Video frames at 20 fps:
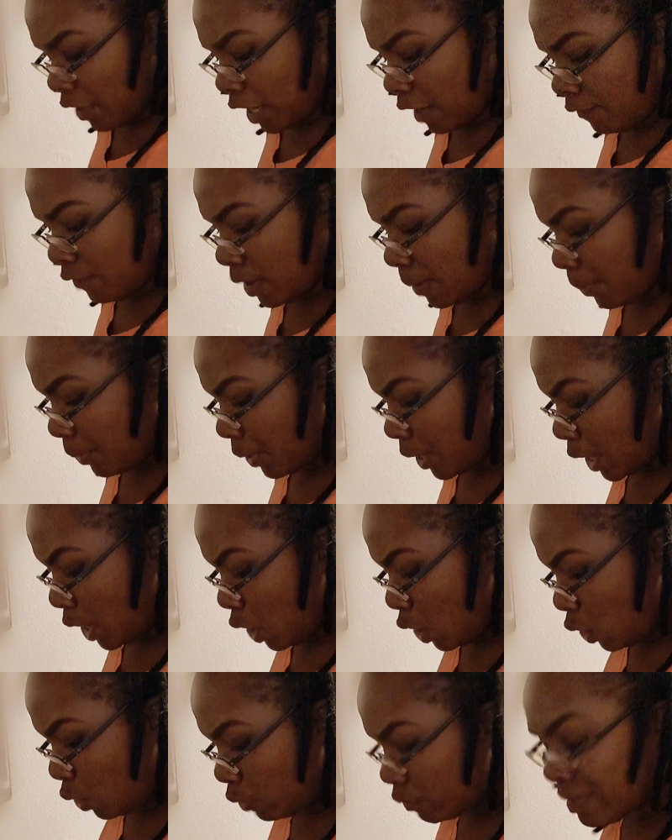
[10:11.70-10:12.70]
live in a brick
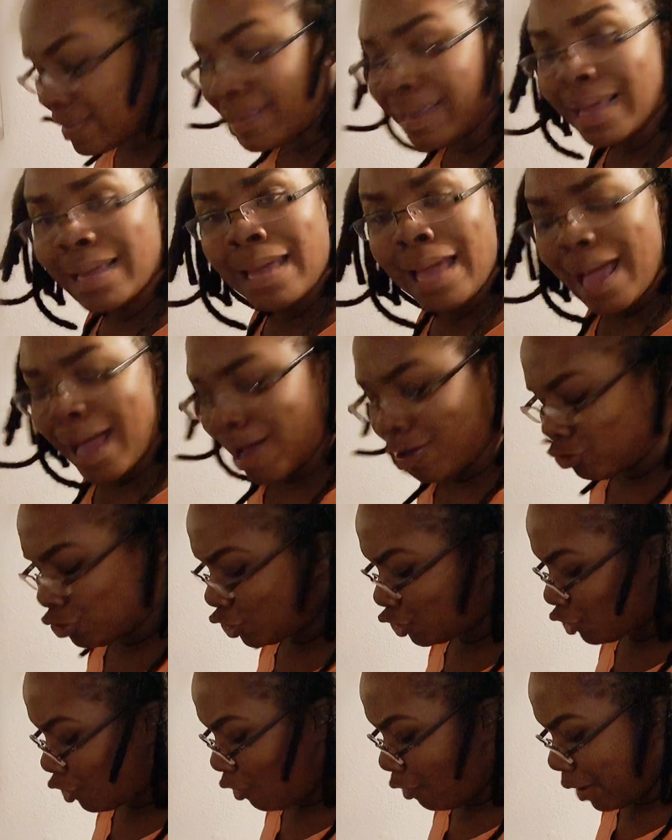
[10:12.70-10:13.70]
home, stick house,
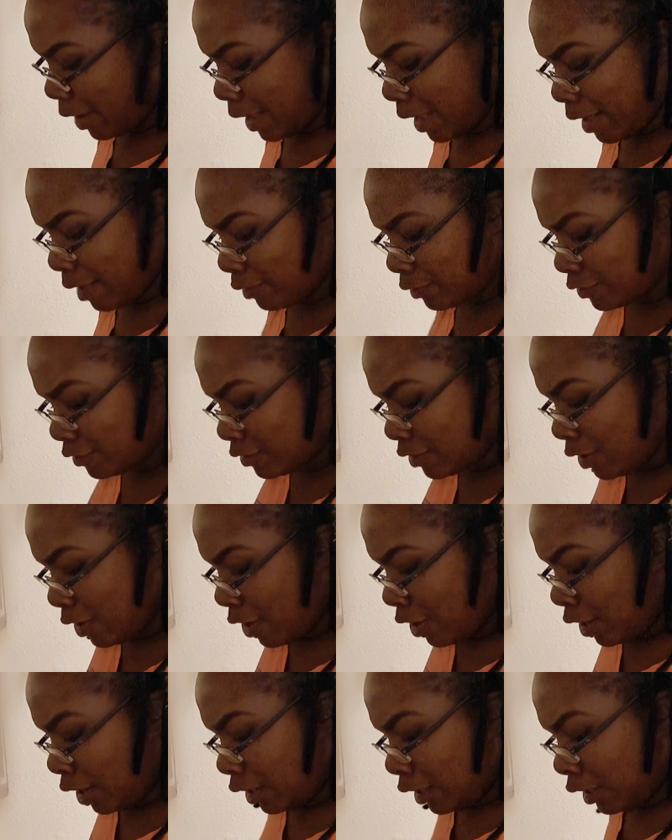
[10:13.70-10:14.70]
straw house,
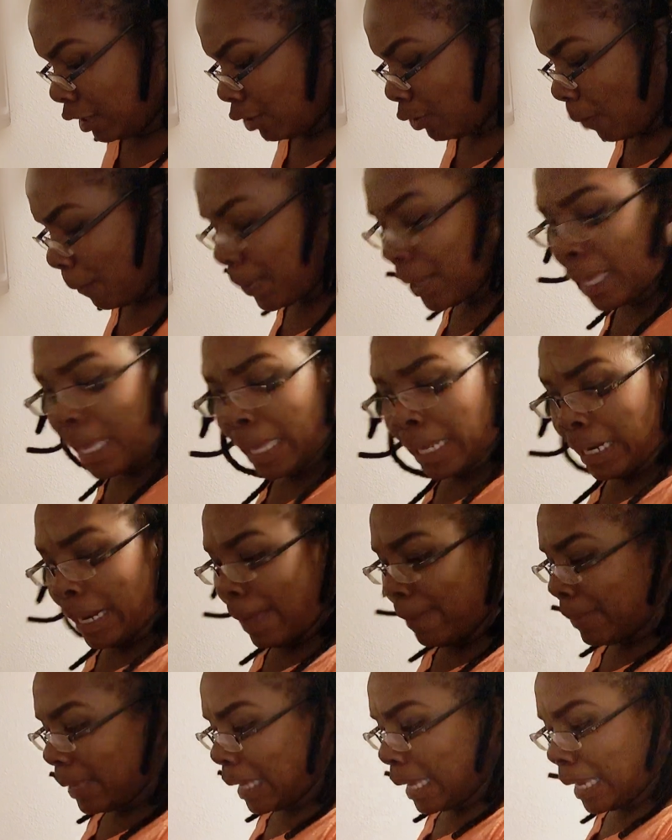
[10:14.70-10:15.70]
little pig,
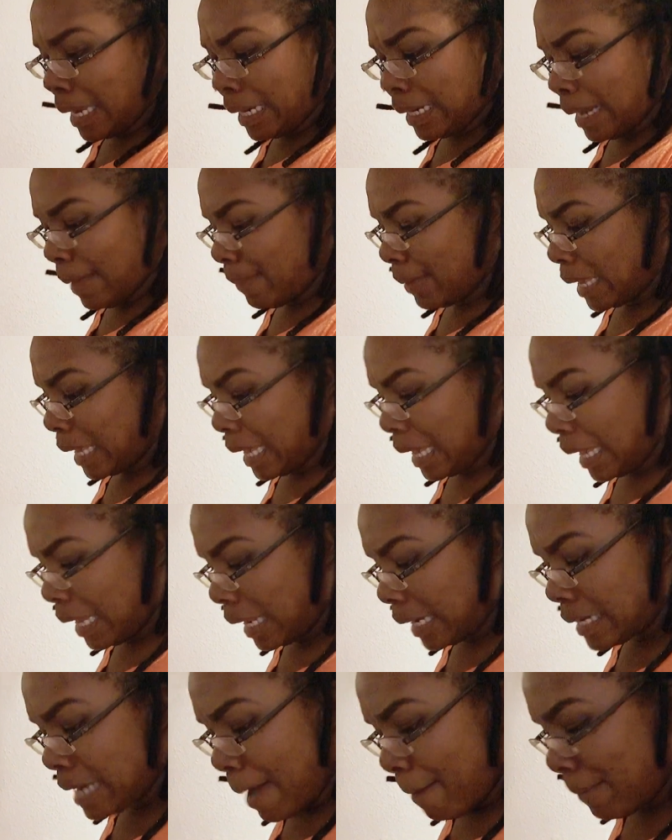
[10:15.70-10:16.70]
let me in,
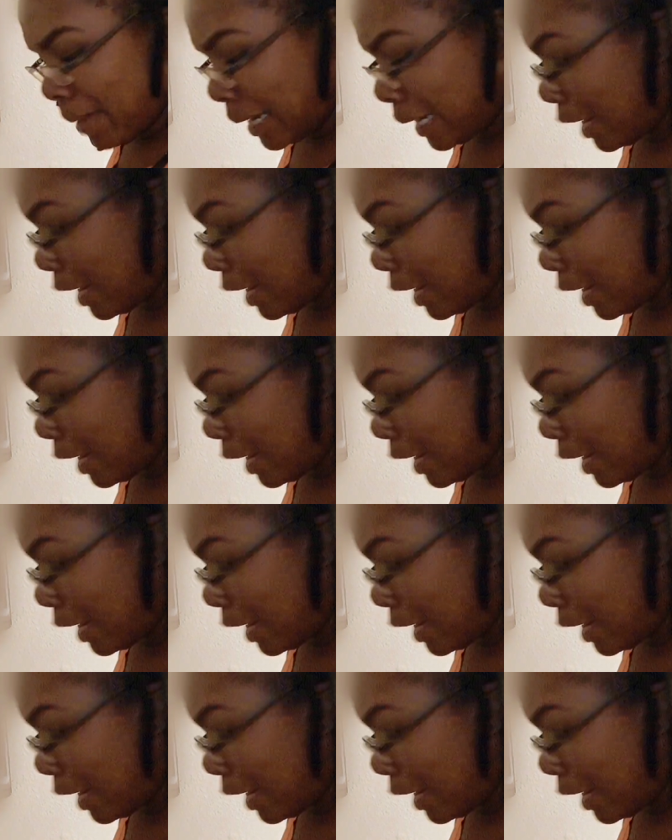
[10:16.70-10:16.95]
not by the